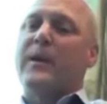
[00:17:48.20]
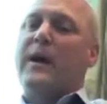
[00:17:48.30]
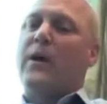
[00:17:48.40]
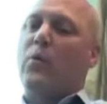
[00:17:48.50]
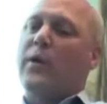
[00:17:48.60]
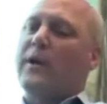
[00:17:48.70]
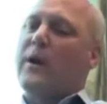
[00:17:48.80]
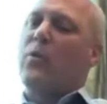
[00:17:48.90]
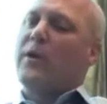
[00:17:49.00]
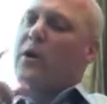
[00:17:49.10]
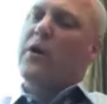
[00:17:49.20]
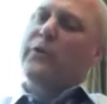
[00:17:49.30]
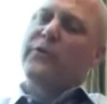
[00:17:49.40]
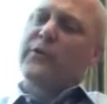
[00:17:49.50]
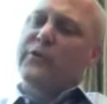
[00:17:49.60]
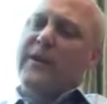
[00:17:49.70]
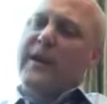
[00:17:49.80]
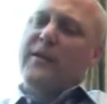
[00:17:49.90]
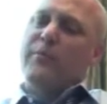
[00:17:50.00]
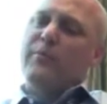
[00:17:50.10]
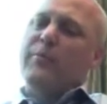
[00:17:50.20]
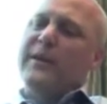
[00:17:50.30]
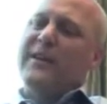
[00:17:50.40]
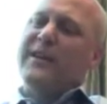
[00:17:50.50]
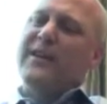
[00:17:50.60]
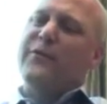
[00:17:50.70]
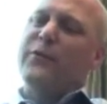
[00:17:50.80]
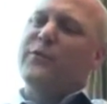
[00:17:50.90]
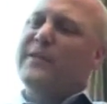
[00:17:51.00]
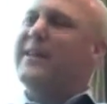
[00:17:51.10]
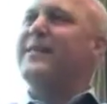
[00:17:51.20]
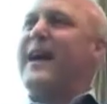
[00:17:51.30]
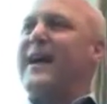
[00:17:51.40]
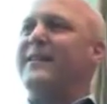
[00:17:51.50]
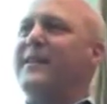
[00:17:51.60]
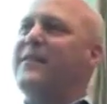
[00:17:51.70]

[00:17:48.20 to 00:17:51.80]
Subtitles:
I want to also say, but if you did that,